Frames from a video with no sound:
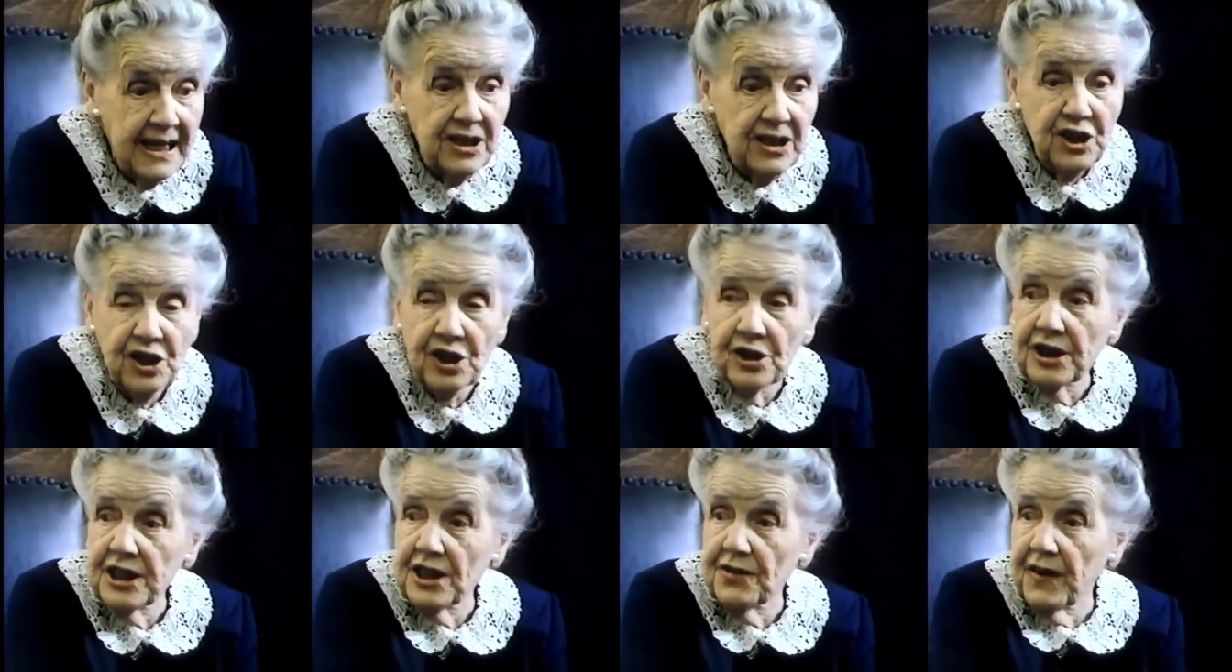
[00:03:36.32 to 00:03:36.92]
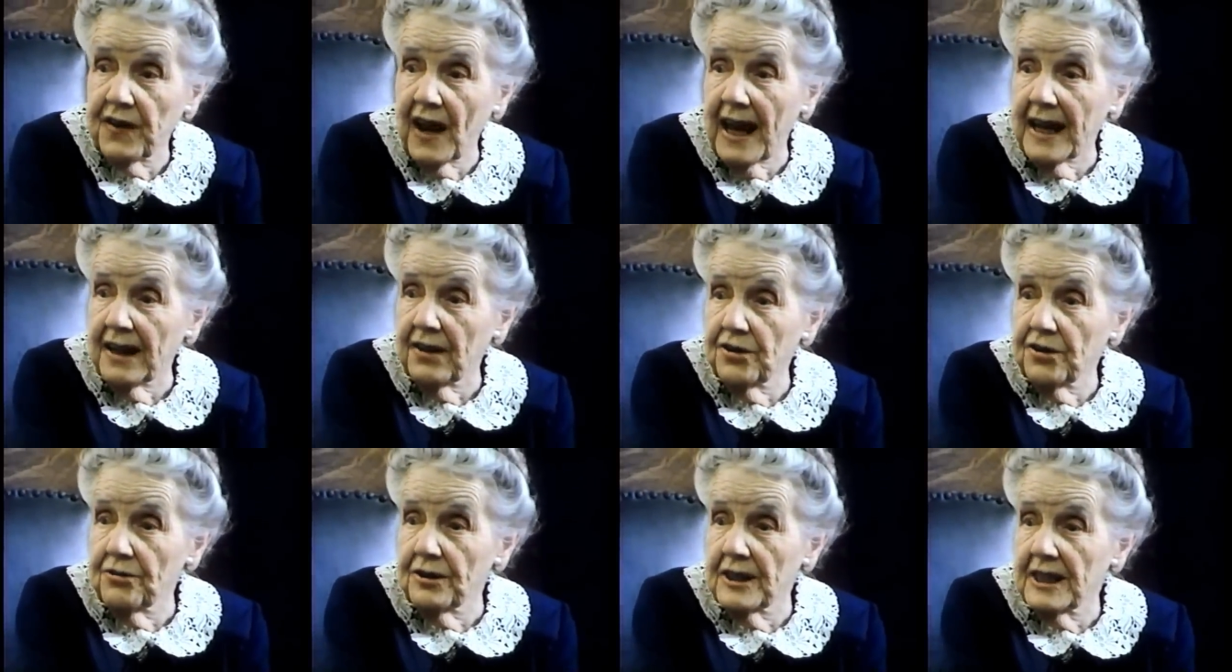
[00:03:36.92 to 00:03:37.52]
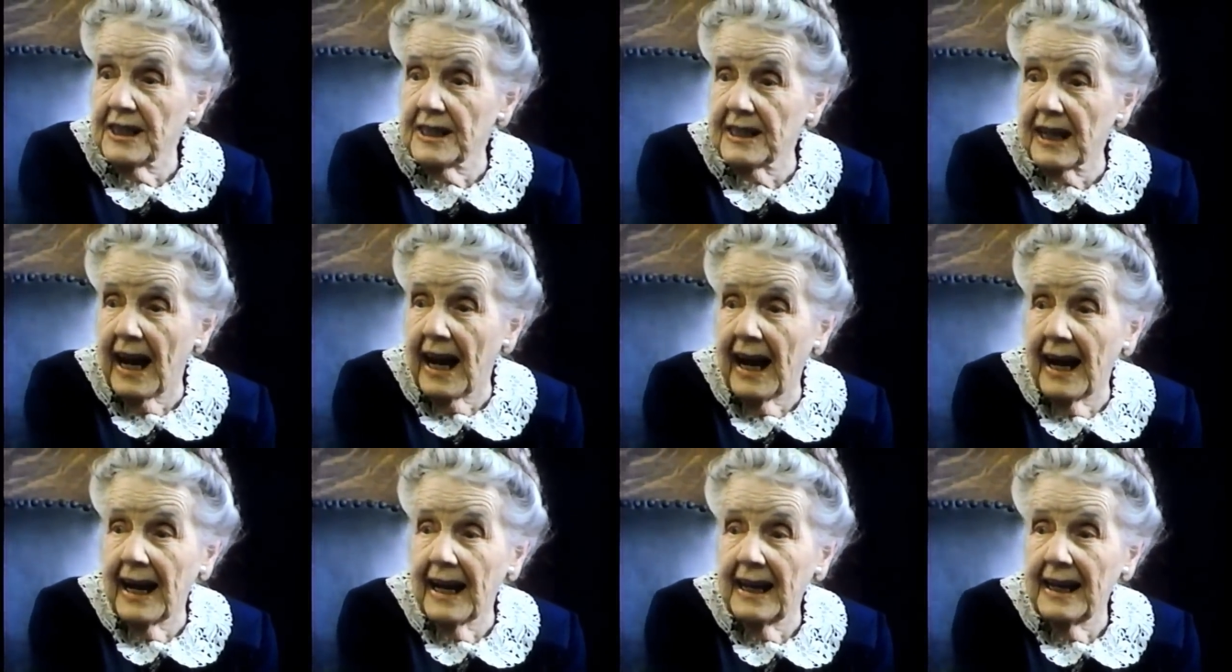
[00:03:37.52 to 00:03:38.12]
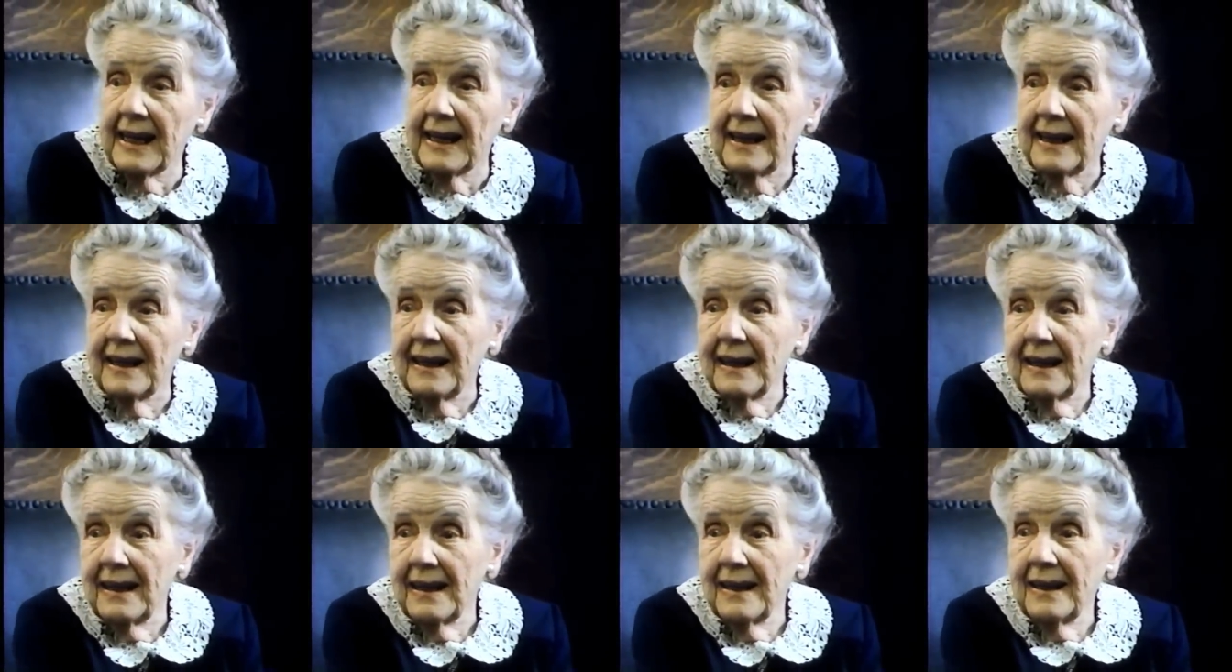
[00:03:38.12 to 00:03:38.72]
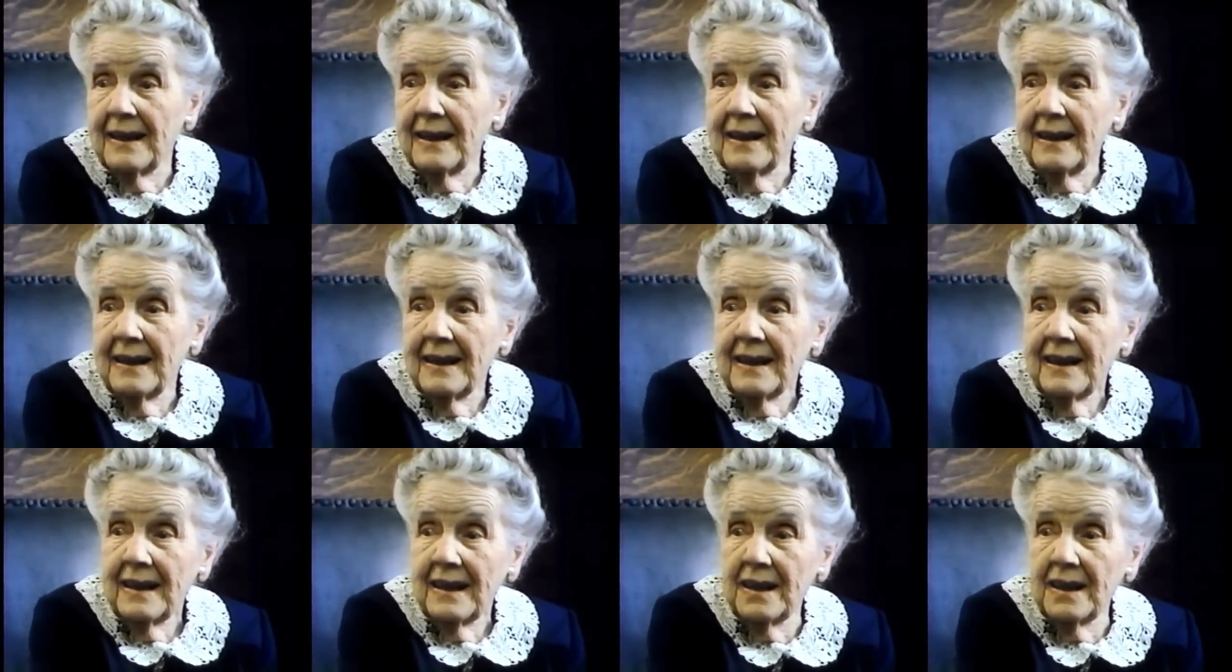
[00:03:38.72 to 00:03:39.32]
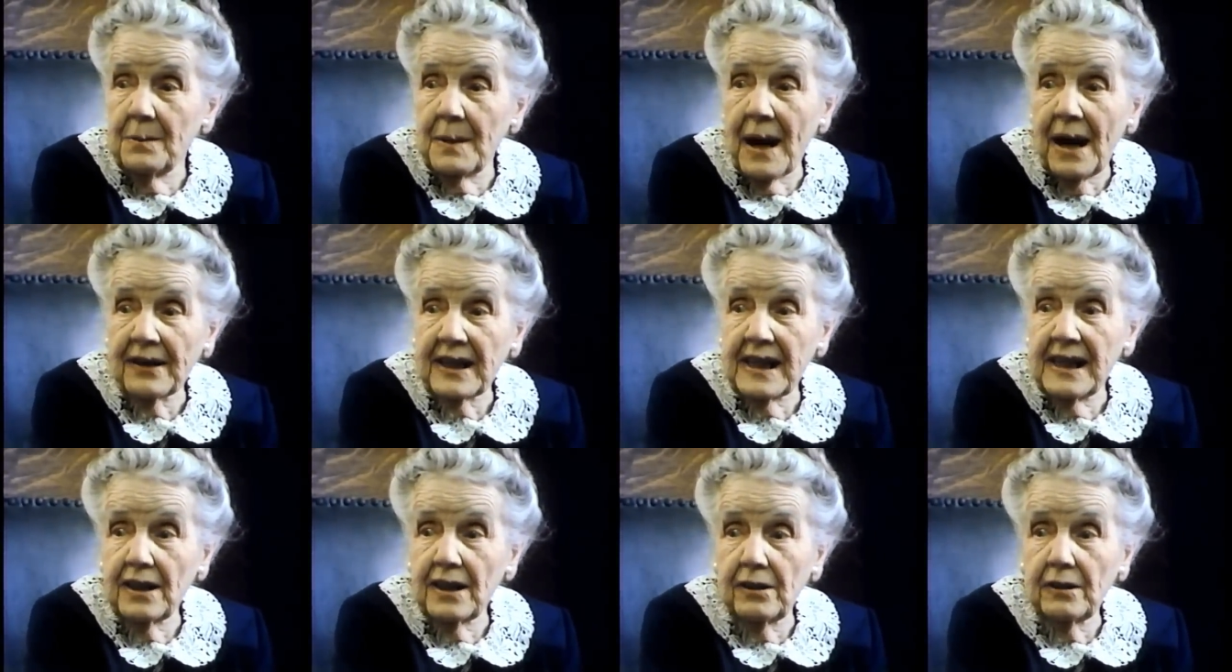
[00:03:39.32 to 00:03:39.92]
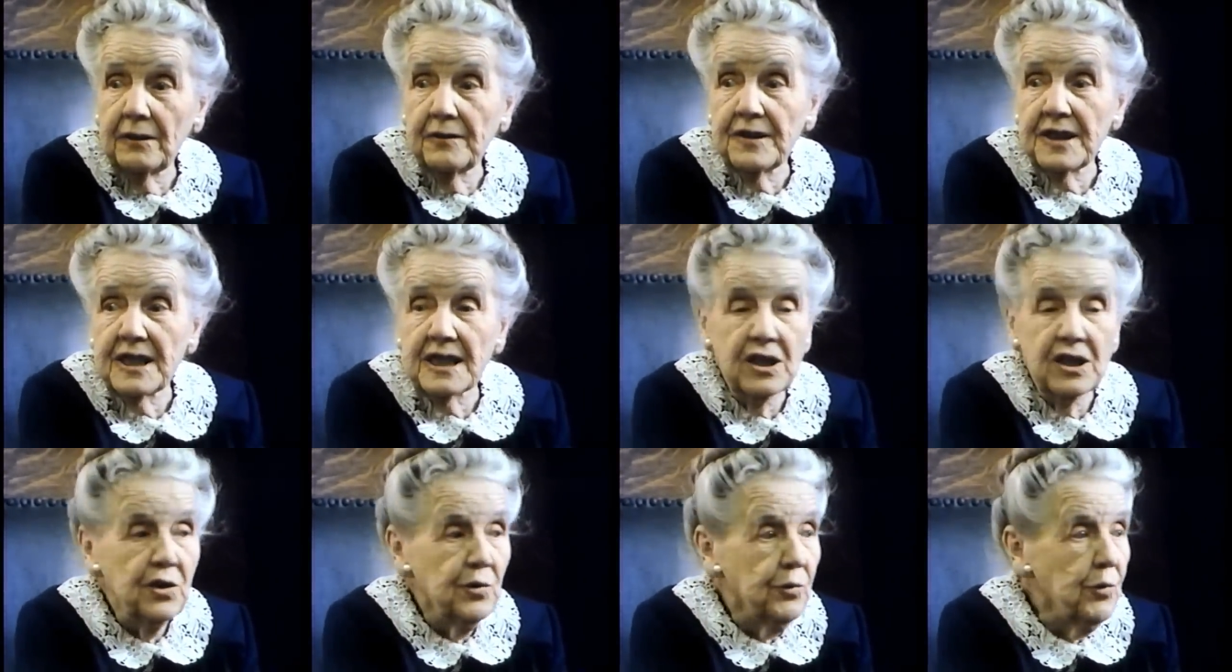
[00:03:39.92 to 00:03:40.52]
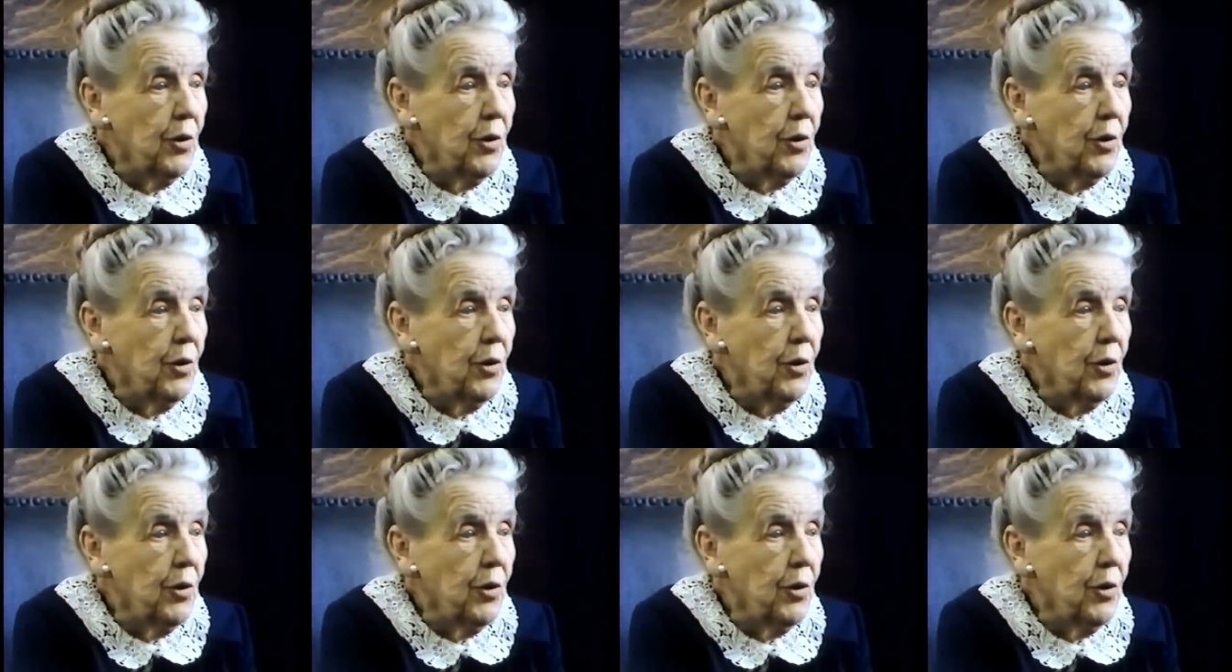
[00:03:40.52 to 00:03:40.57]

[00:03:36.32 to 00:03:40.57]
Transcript: angels flying through the sky, and about elves and